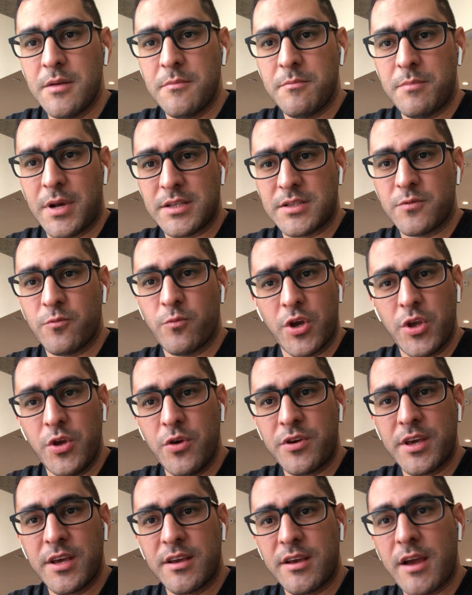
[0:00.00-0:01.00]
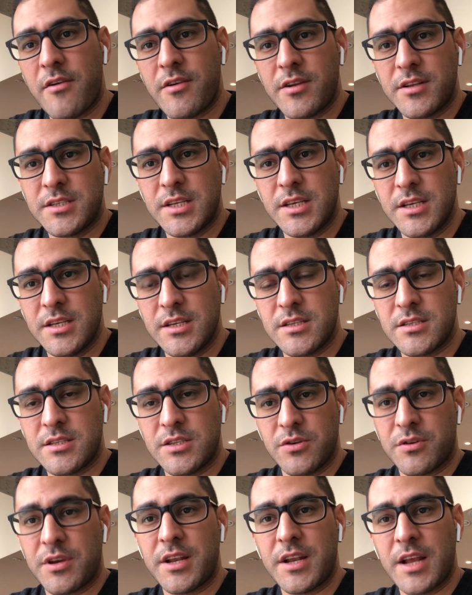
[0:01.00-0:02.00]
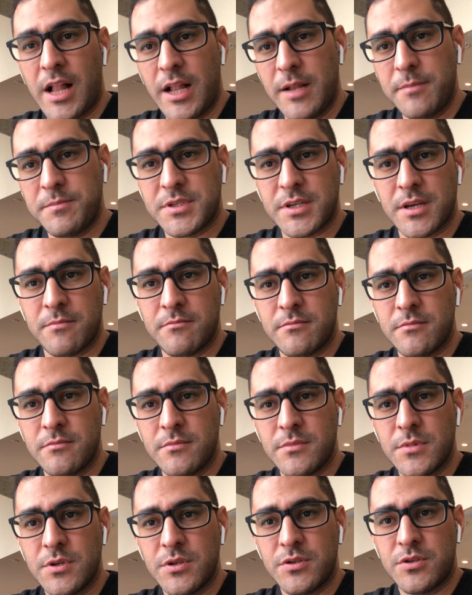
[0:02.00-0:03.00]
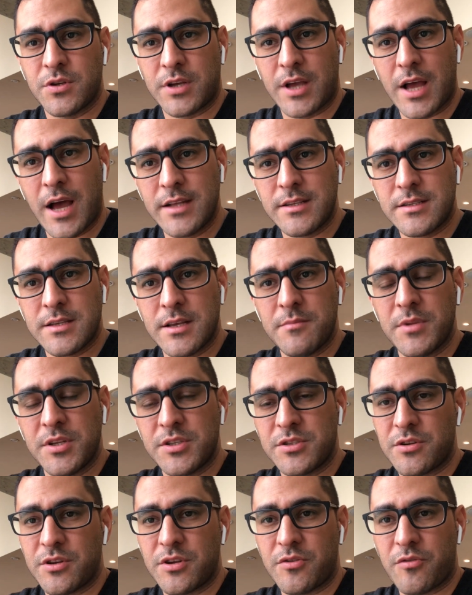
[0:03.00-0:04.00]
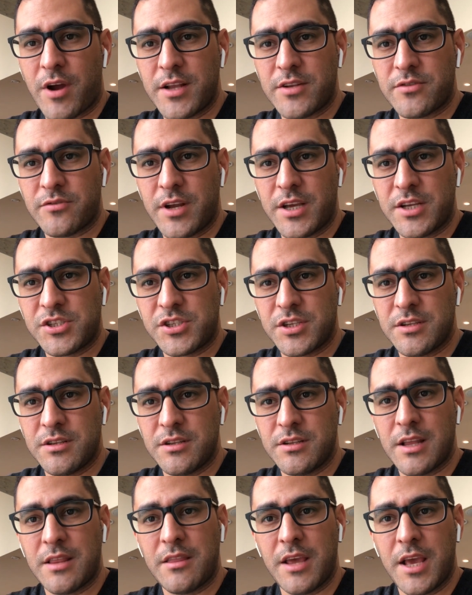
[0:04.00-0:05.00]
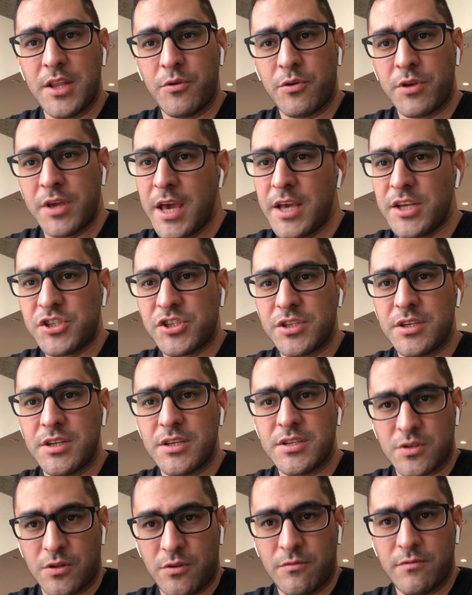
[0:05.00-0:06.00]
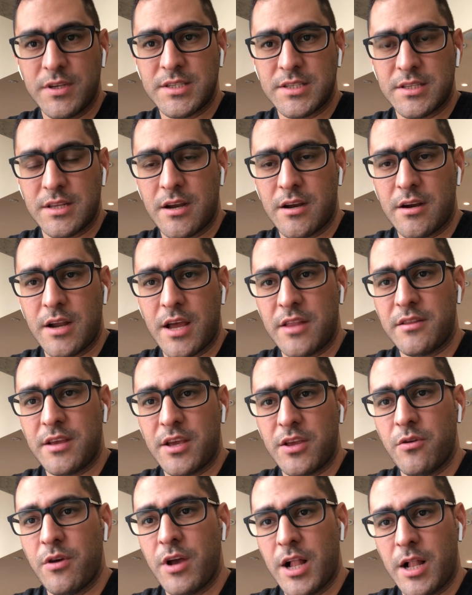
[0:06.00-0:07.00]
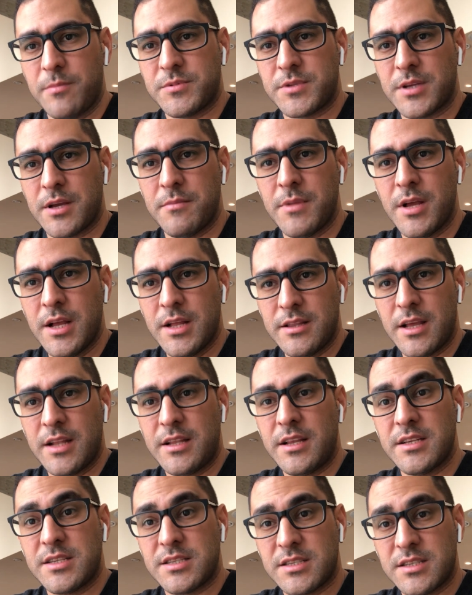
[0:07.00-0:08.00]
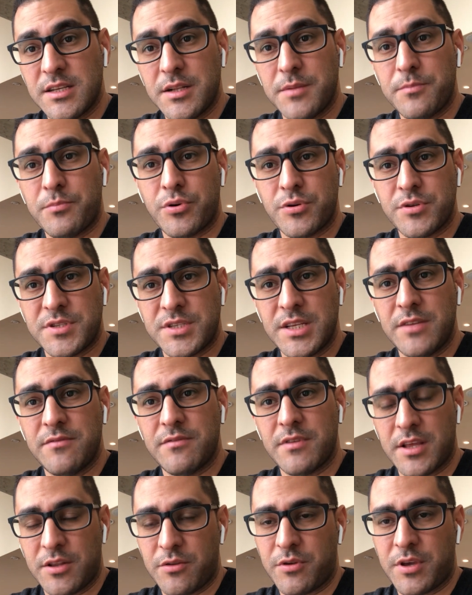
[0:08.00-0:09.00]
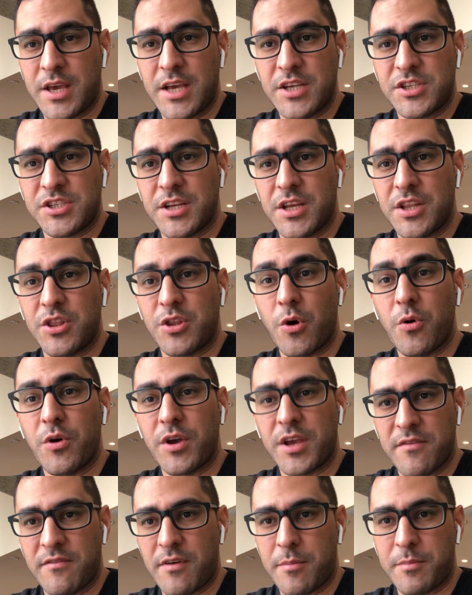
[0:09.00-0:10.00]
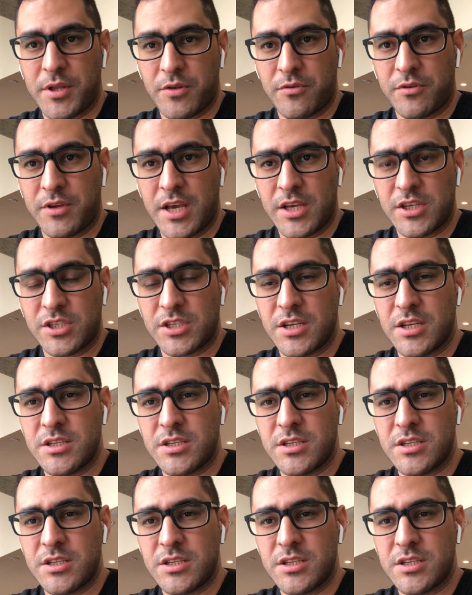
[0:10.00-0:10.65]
But what you can guarantee is you can help them to guide them into the right direction, that the education is always there, and that you help them, that they still proceed with education and don't give up education.